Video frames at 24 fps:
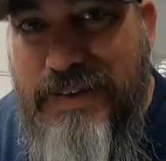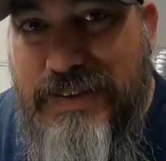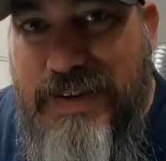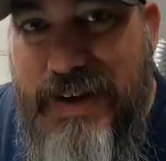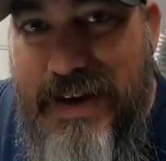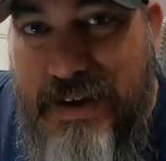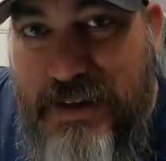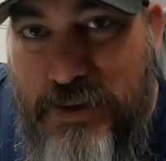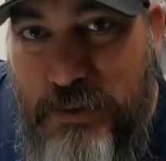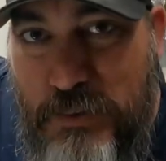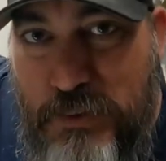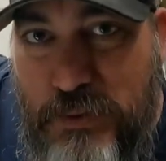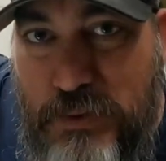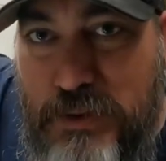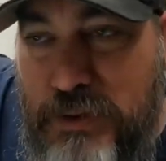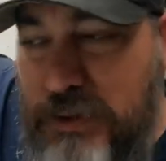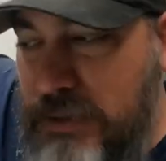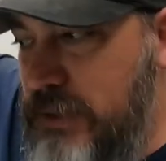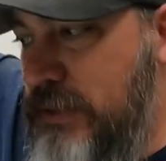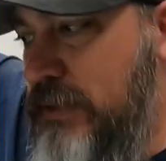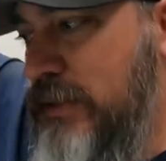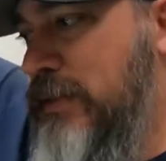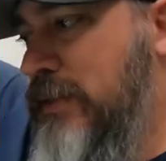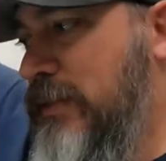tackle
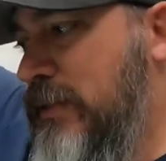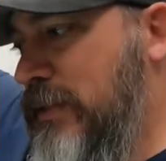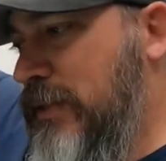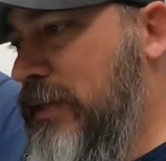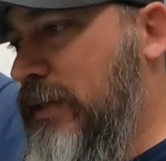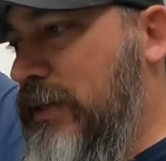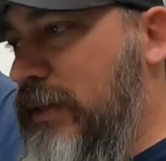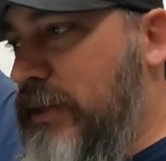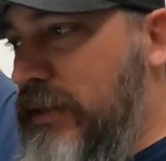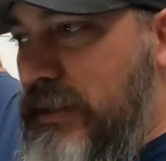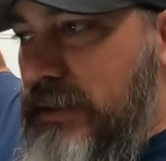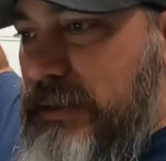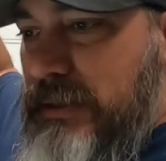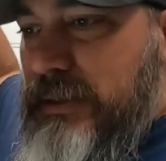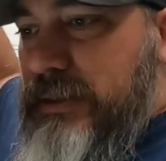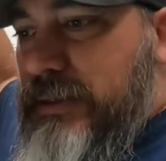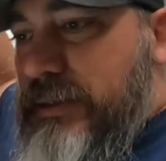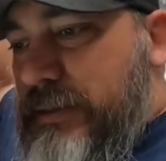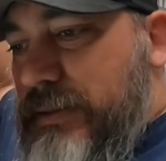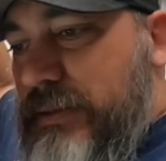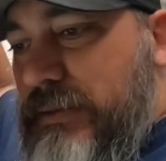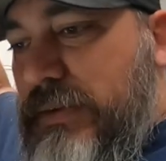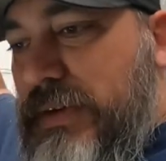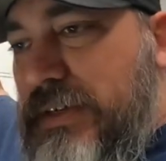
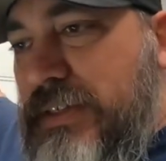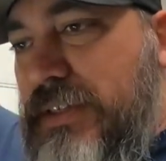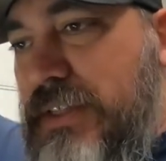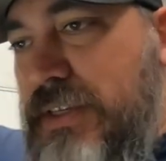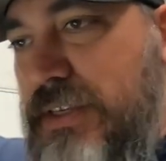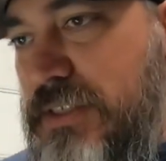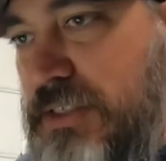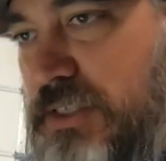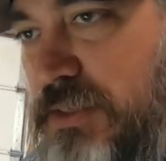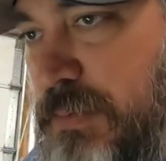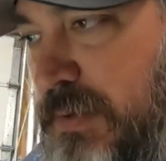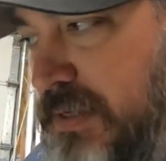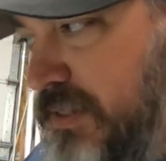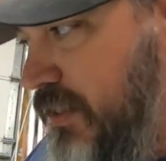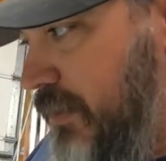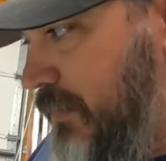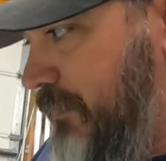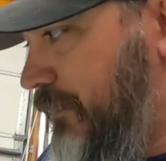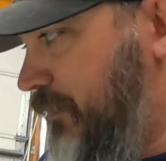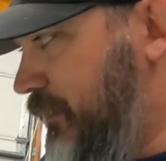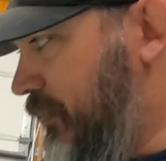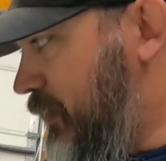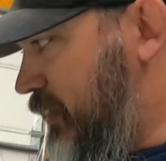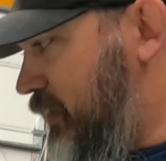the rest of the suspension.
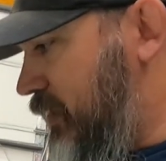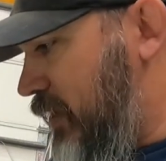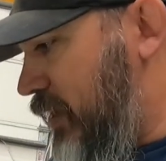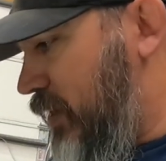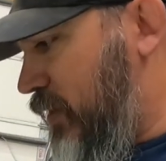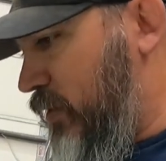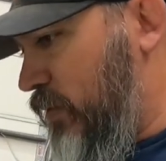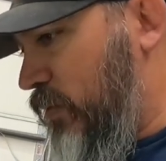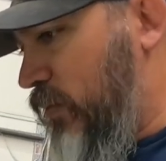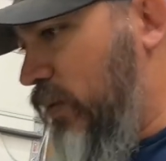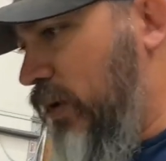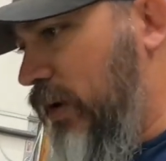So